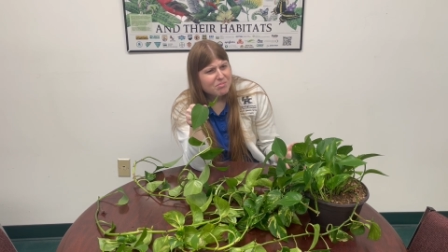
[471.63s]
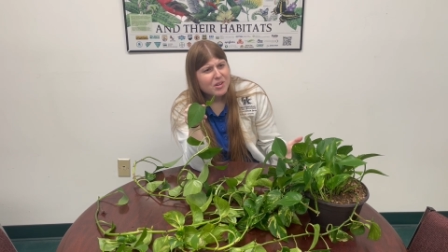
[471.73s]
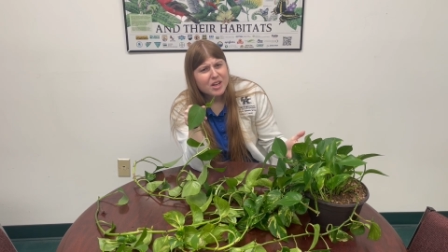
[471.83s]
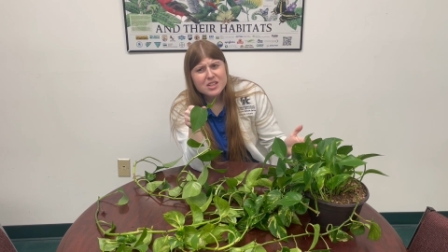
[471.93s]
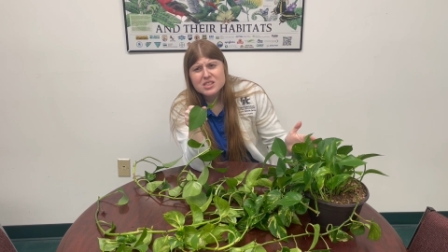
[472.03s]

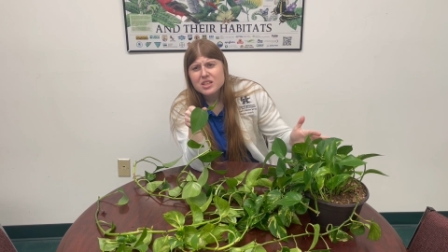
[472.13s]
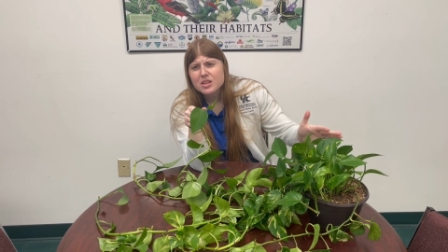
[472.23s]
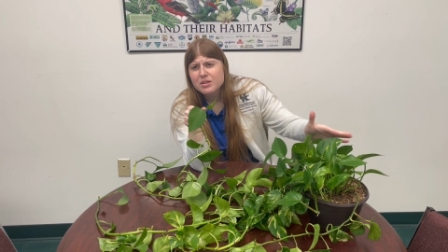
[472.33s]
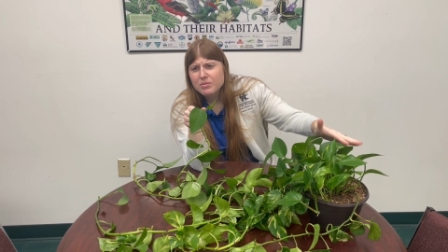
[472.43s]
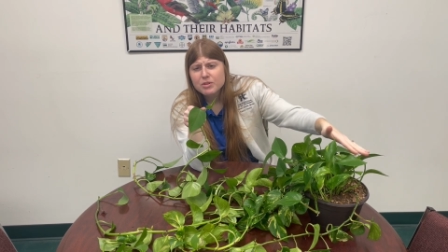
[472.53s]

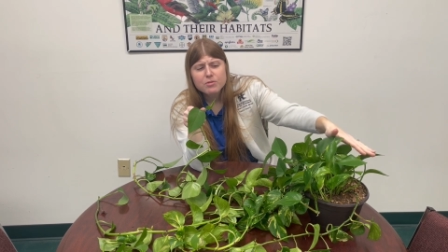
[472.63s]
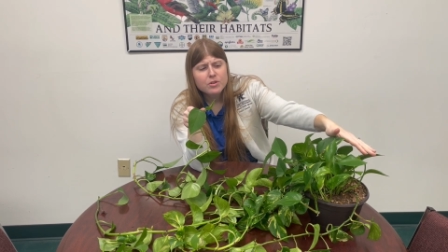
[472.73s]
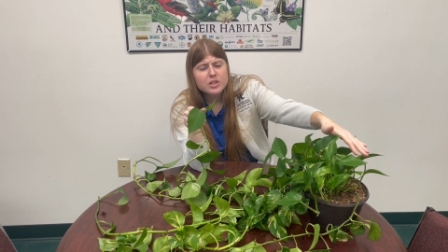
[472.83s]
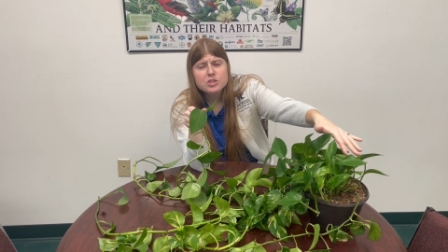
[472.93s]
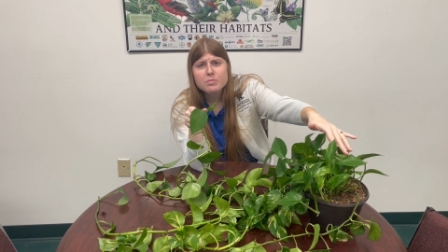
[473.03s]
honestly, the
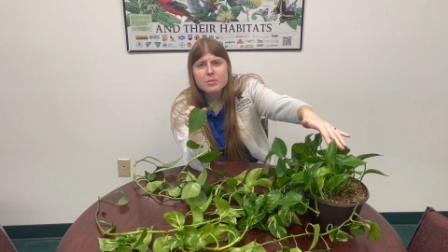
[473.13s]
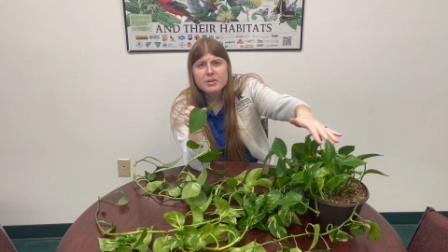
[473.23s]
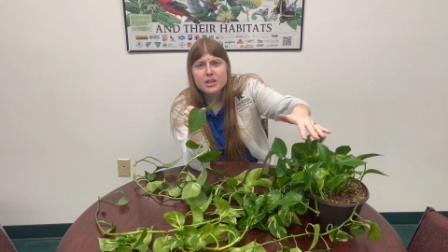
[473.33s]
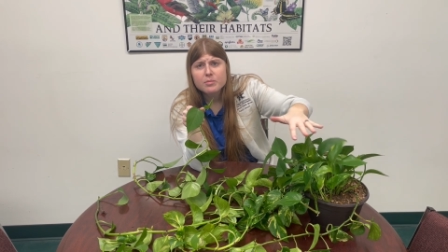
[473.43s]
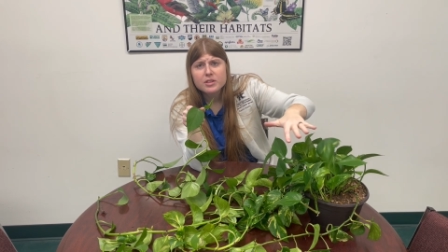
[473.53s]
foliage might
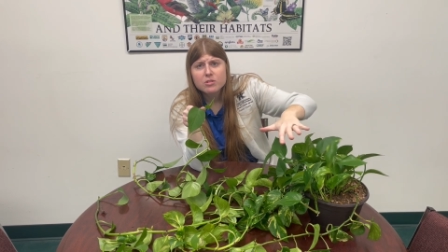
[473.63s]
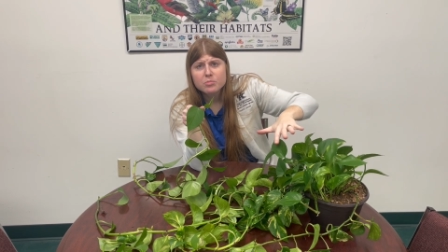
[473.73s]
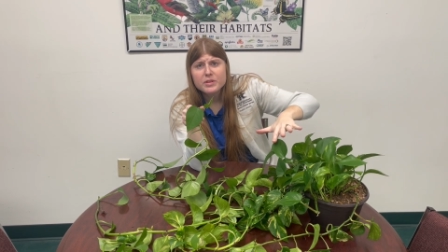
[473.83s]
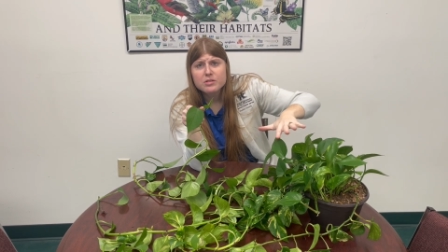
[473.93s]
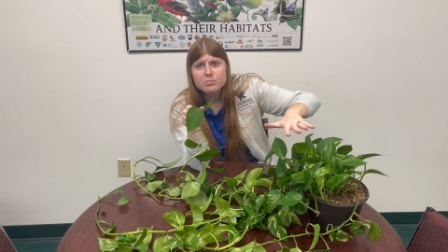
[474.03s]
become a little
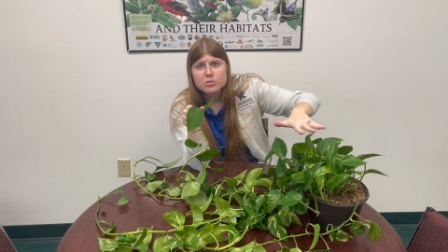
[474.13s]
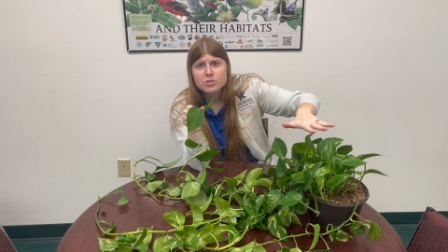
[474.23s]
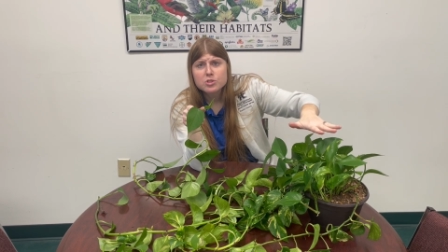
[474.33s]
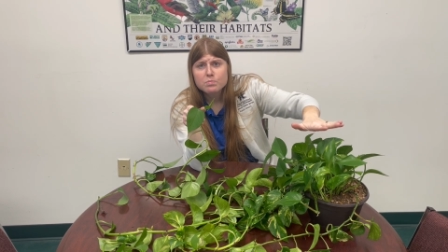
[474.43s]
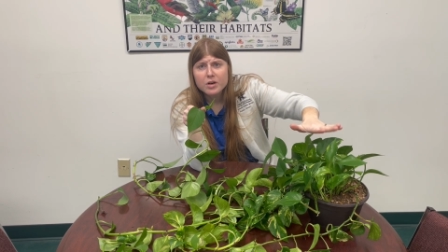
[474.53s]
bit more
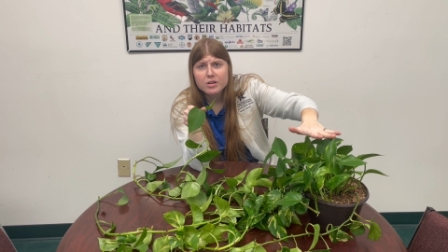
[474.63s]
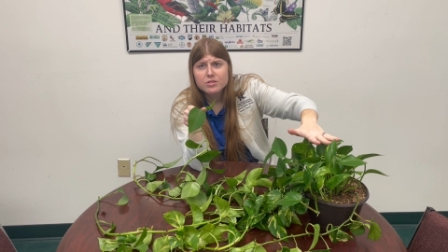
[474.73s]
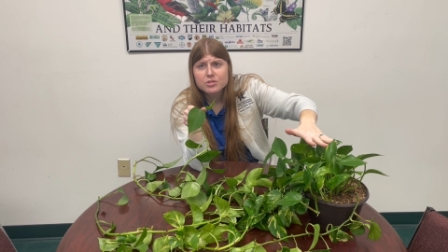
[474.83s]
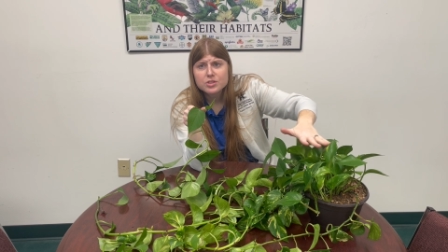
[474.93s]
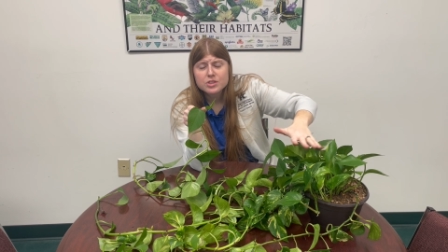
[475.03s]

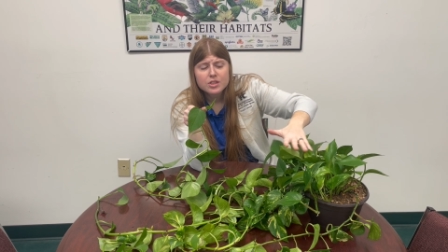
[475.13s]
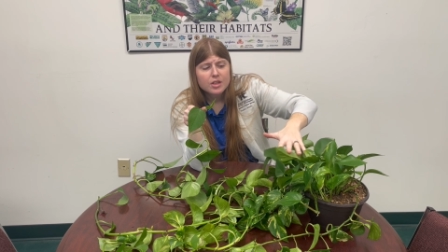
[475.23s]
sparse